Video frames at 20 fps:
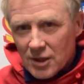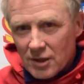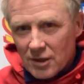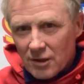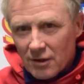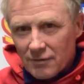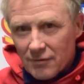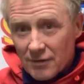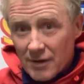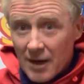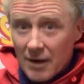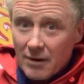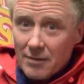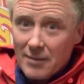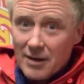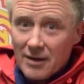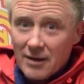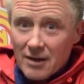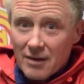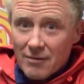or for our
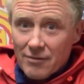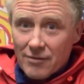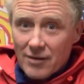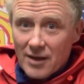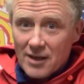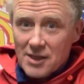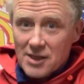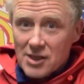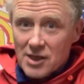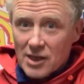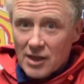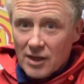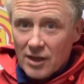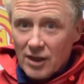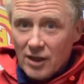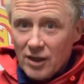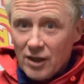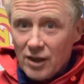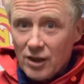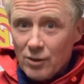American friends,
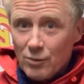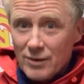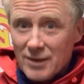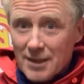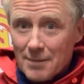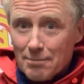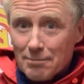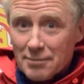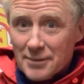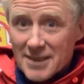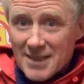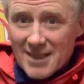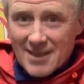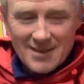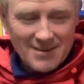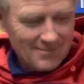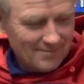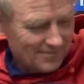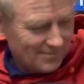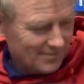Q-tips.
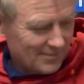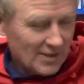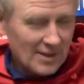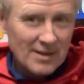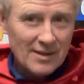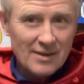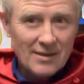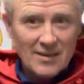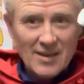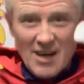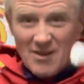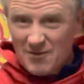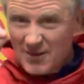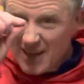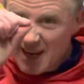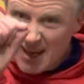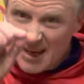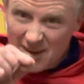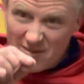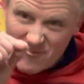They're for
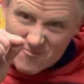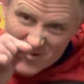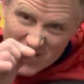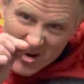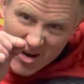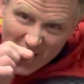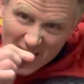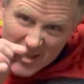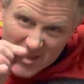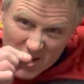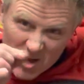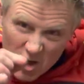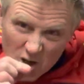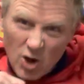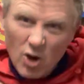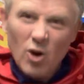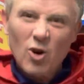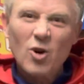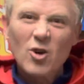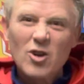getting right in the
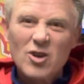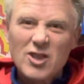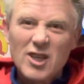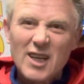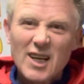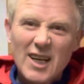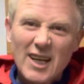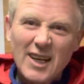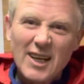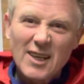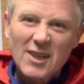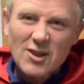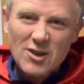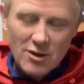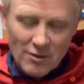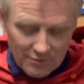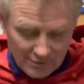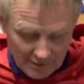corners and cleaning stuff